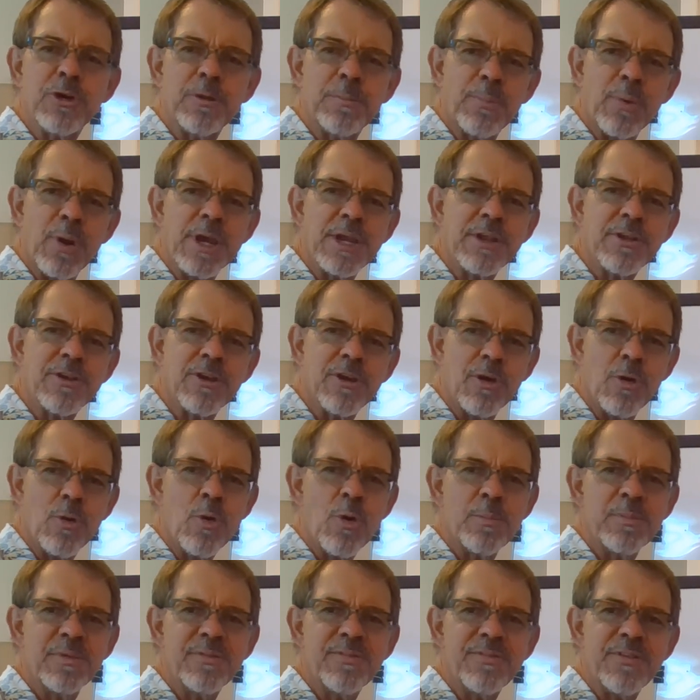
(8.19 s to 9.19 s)
break to go
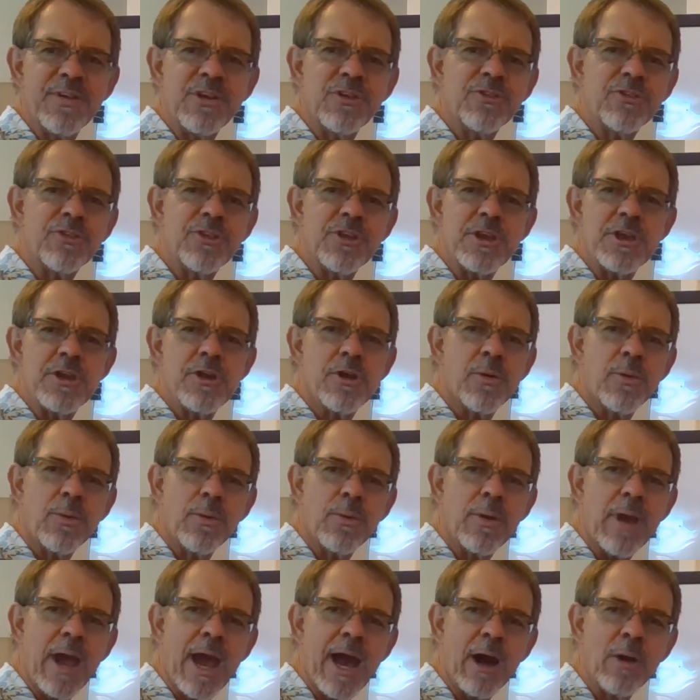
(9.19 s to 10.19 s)
home and finish the year
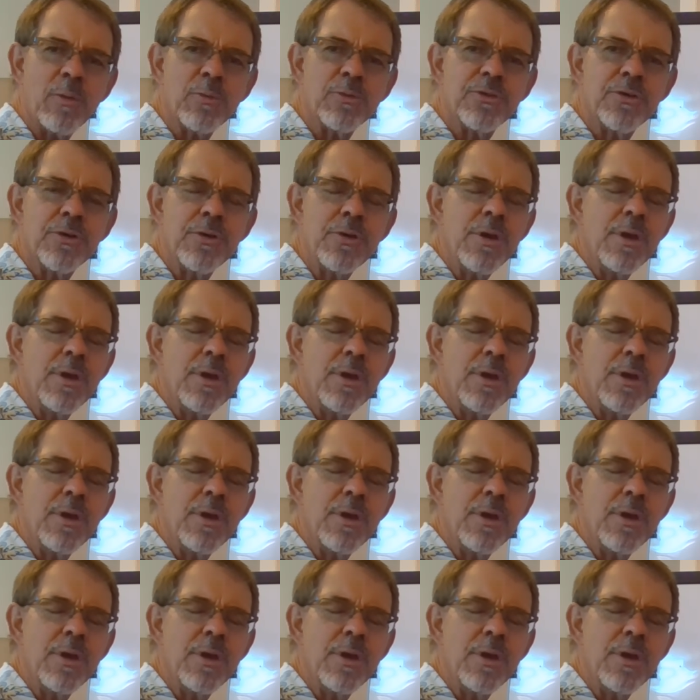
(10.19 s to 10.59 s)
out,